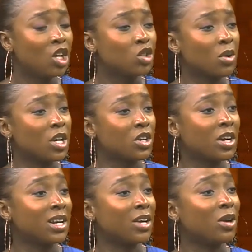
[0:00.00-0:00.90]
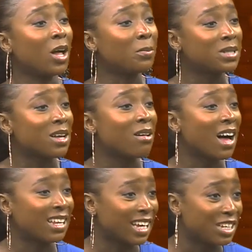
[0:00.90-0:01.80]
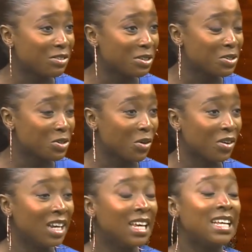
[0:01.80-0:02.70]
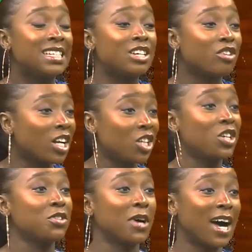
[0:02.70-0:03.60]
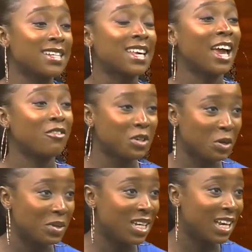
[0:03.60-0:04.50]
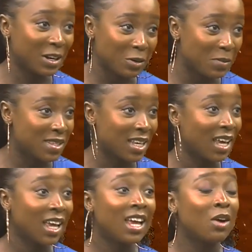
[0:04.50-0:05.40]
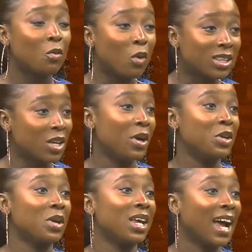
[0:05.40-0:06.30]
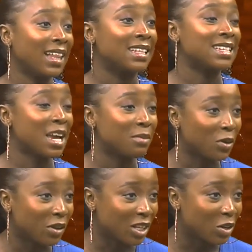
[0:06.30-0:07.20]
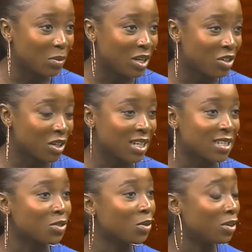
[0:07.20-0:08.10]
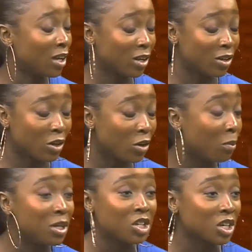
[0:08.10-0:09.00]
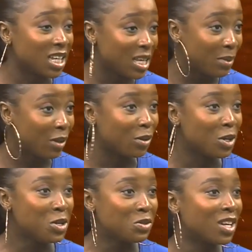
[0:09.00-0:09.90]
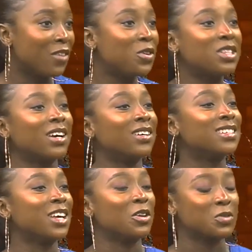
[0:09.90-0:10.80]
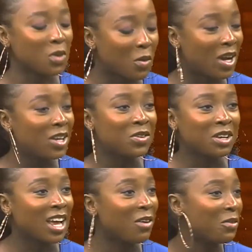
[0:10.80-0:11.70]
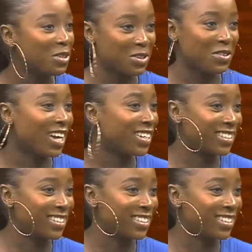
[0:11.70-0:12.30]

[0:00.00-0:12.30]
to ensuring that you help tell our Nigerian story. It's a tradition to ask every nominee that comes here what they were doing at the time they got the nomination letter, so the, the nomination email. So in a few seconds, tell us what were you doing and what was your reaction?